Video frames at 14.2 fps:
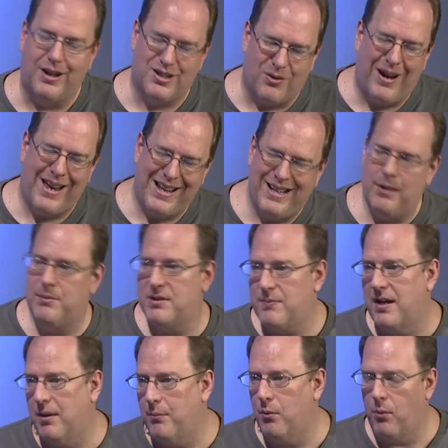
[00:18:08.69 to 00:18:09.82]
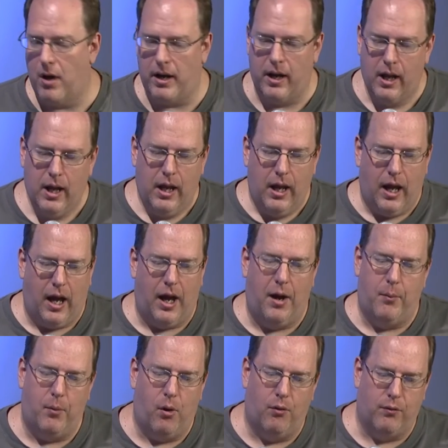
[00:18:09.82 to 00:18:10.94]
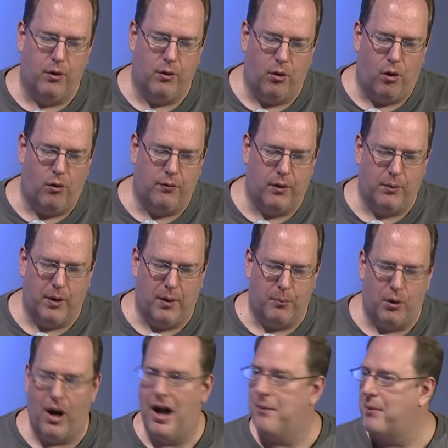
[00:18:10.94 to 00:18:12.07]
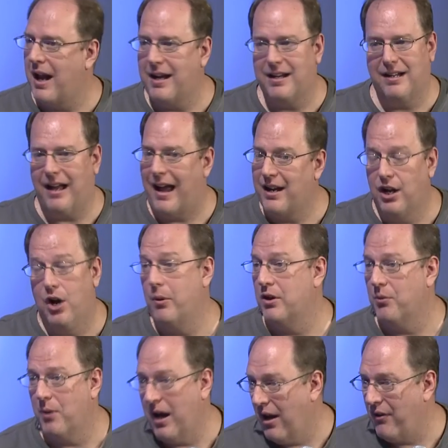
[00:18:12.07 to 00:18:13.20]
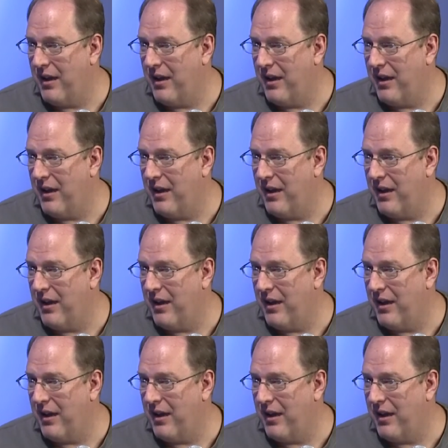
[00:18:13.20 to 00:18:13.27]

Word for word: So I had him as my number one um, over over uh, Bryant, but I, I could go either way on